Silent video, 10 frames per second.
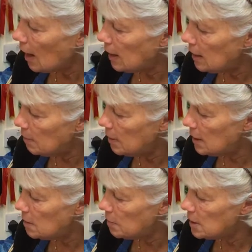And I
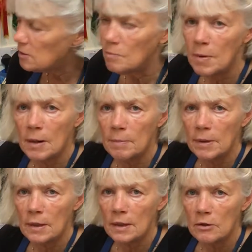made the bits of
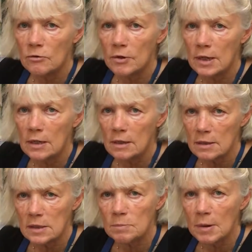purple and green, the
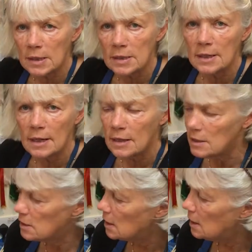spice
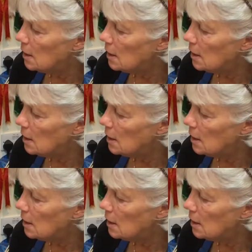colours,